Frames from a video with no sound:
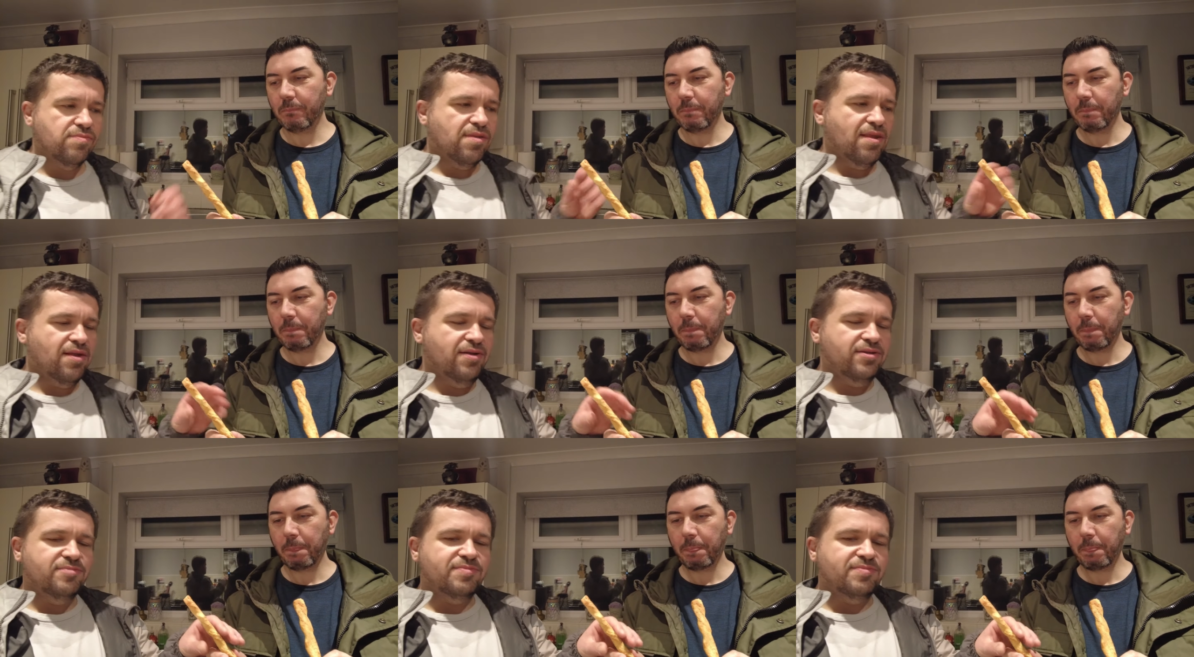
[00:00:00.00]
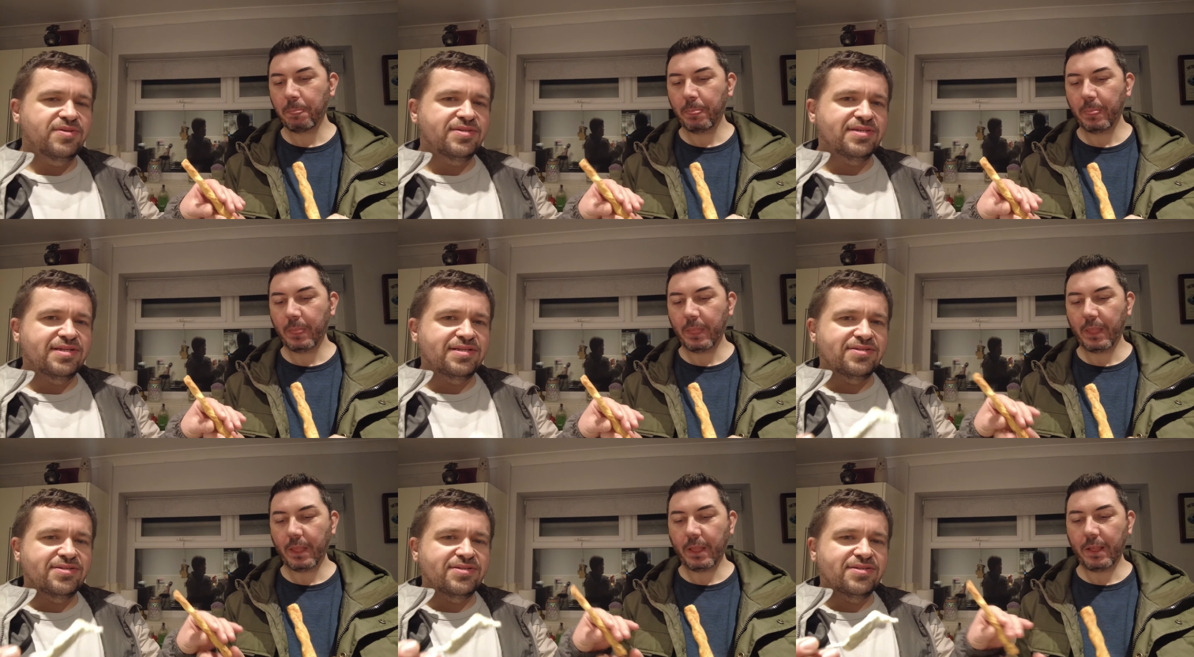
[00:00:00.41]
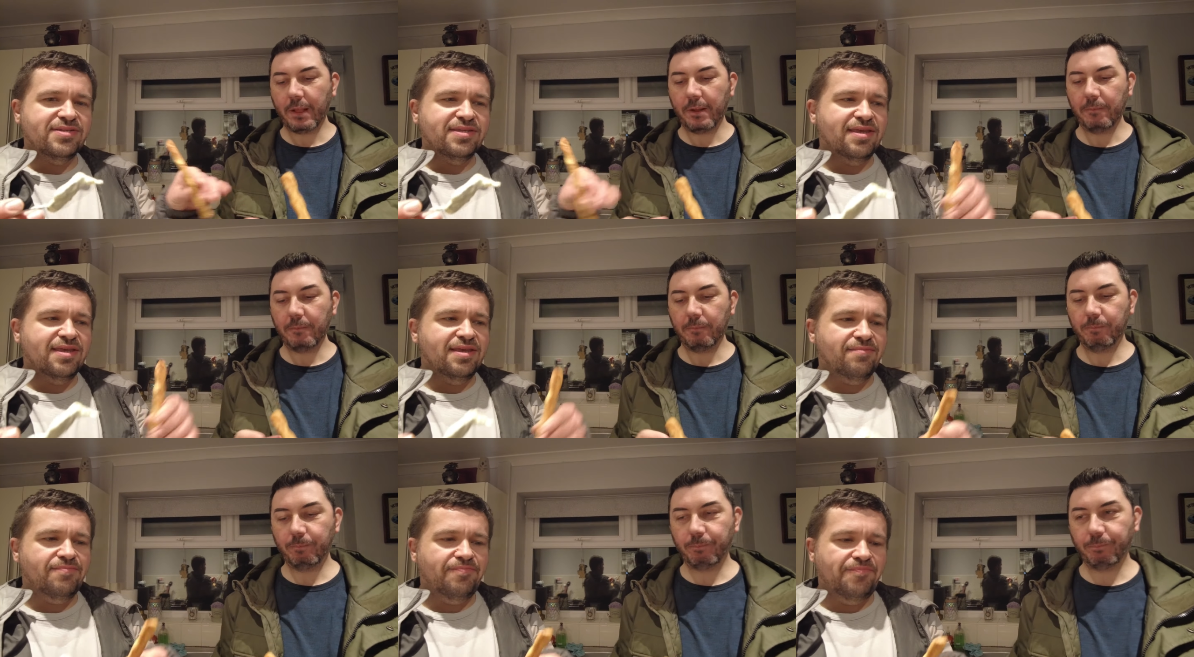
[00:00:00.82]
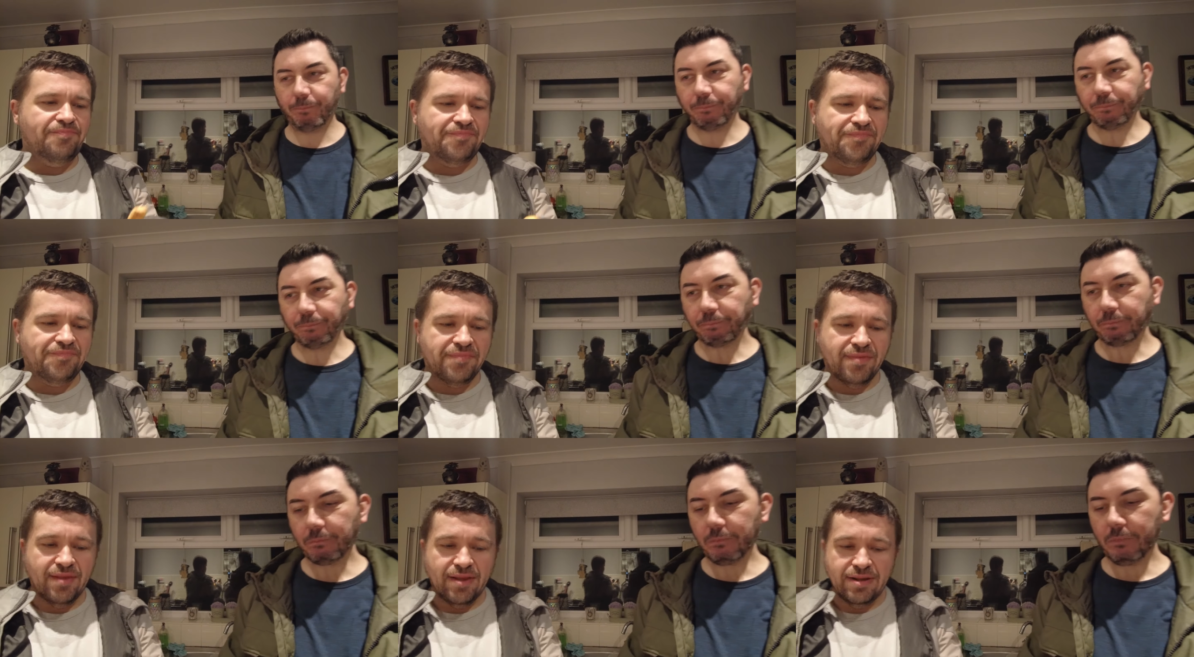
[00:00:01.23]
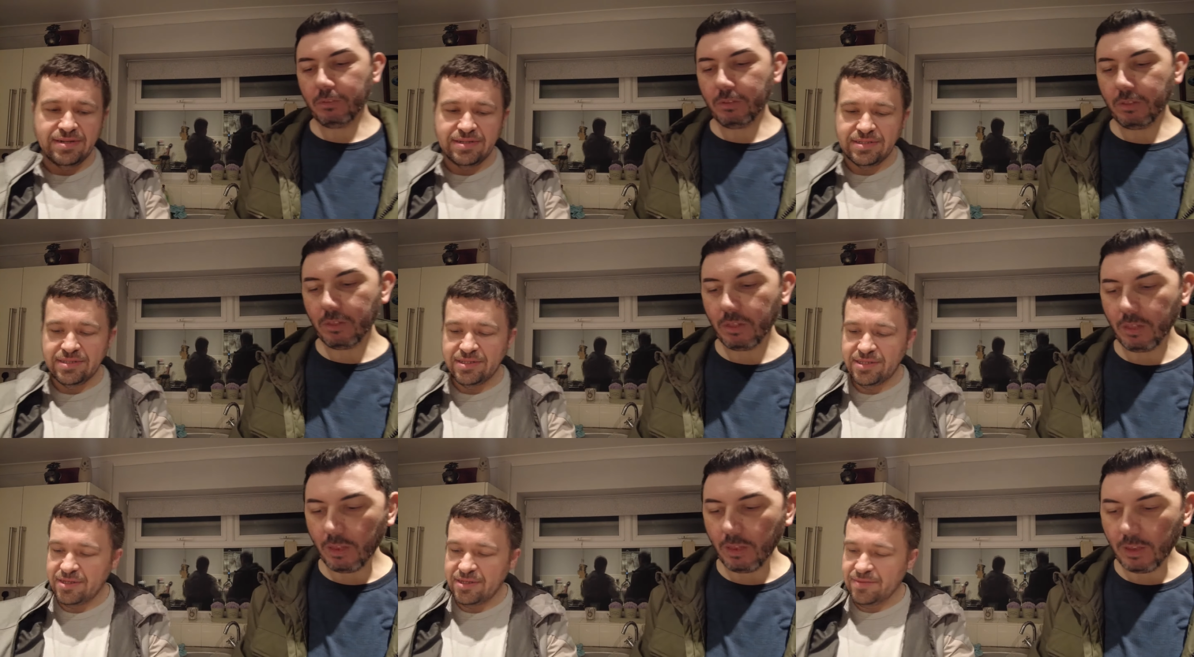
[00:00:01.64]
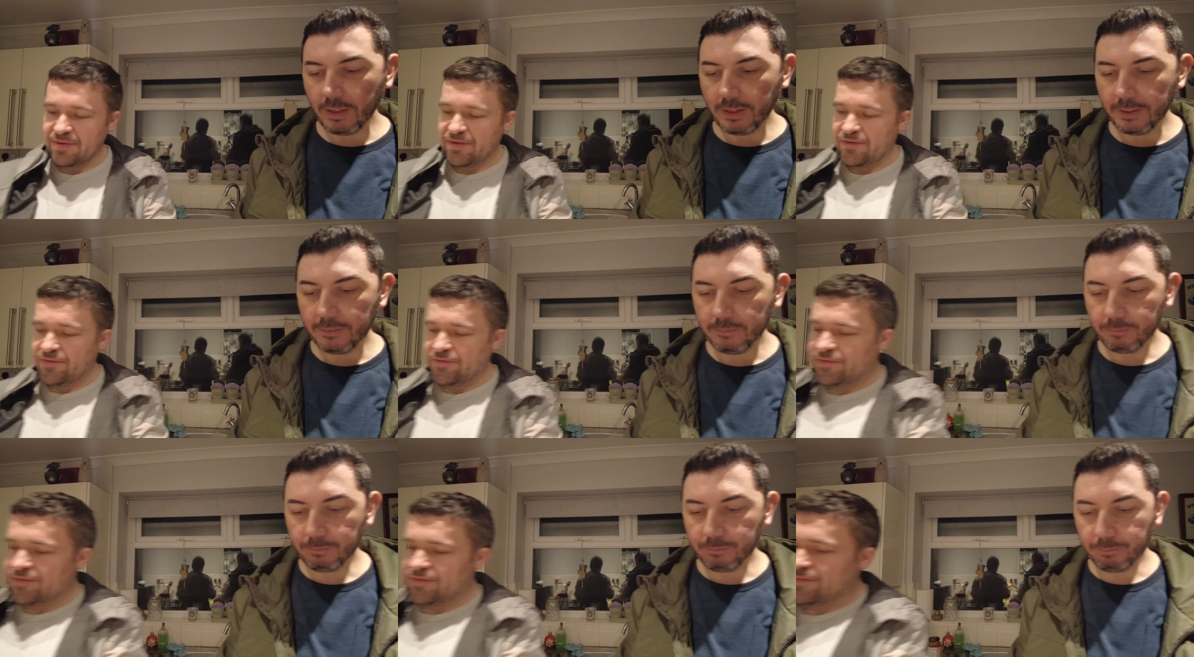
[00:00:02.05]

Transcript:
Speaker 1: I suppose I'll just get some off